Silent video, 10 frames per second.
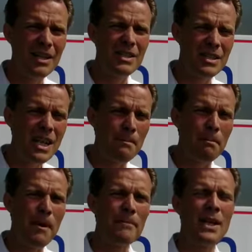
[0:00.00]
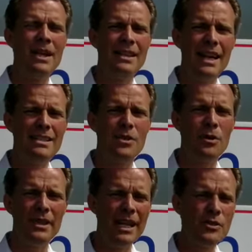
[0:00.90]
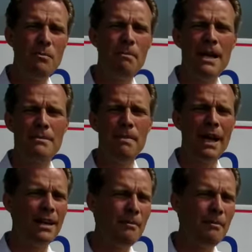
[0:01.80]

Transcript: cheap. That's your best bet. I